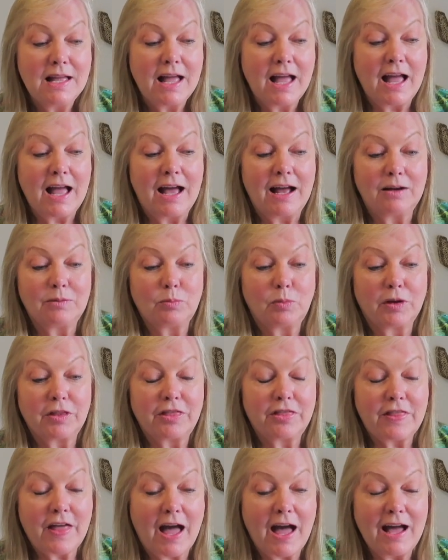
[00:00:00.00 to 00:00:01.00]
And
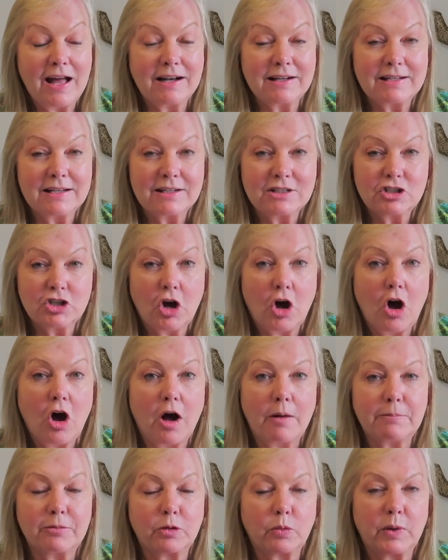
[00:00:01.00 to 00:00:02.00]
with that
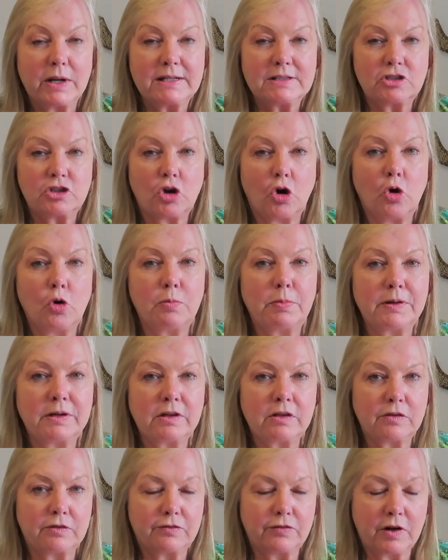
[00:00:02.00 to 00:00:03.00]
top, the way it's open
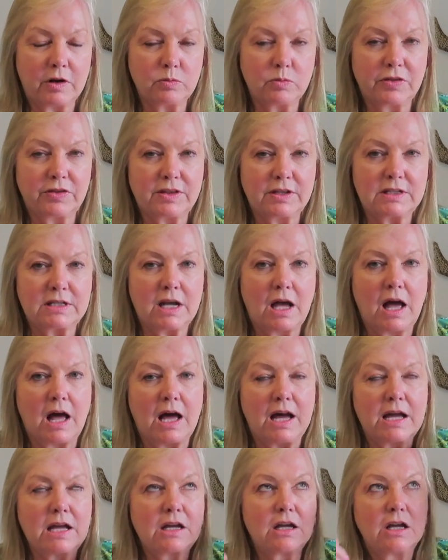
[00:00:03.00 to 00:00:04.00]
at the front with the
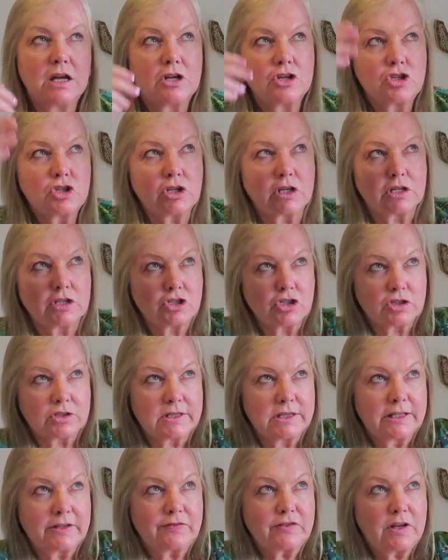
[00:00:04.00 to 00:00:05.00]
tie, she can
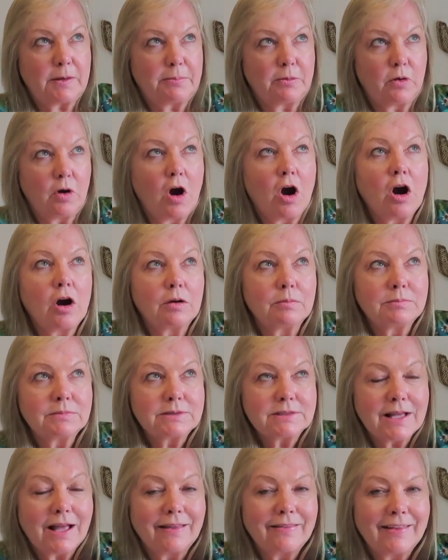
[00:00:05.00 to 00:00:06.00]
just lift up her
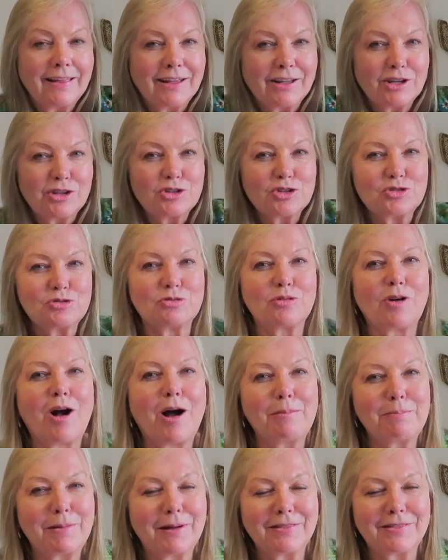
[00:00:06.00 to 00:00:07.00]
arms and they can
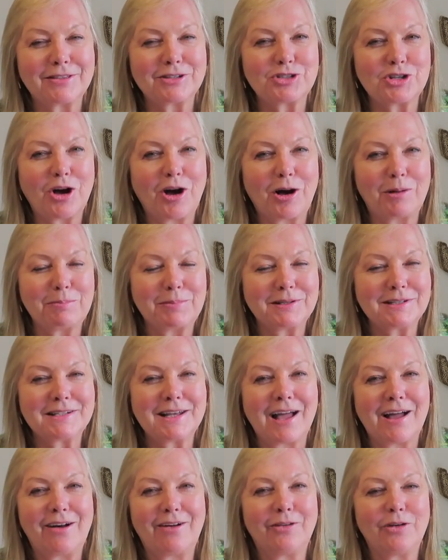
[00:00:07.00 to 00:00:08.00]
drop the top
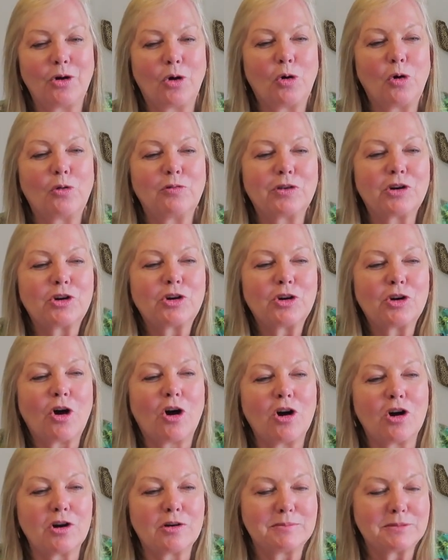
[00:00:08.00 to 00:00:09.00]
down over her
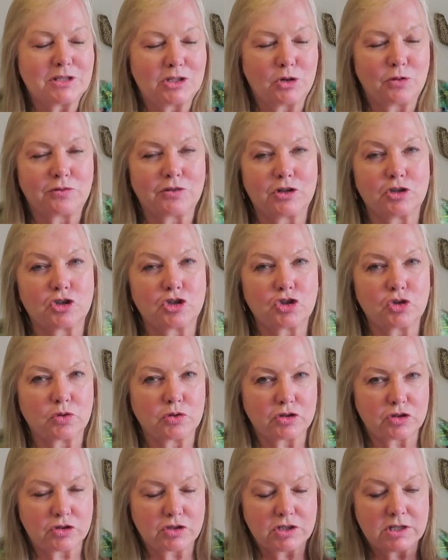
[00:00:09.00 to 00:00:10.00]
arms and over her
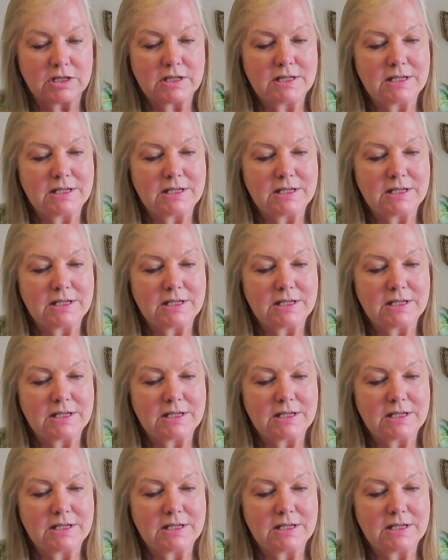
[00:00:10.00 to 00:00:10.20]
shoulders,